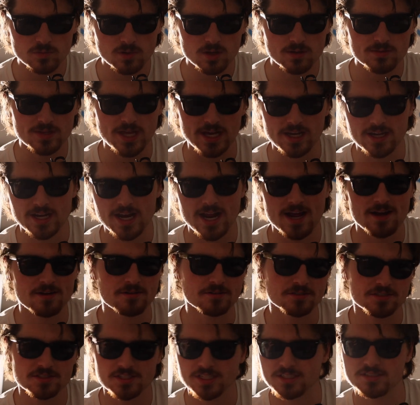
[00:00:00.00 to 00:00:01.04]
that can
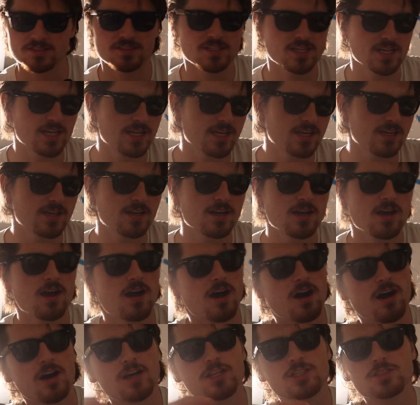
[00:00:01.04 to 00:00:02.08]
house, let's say,
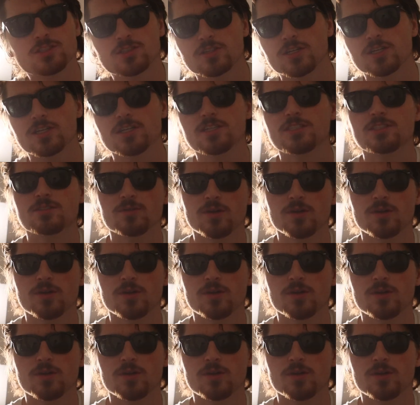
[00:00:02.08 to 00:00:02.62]
100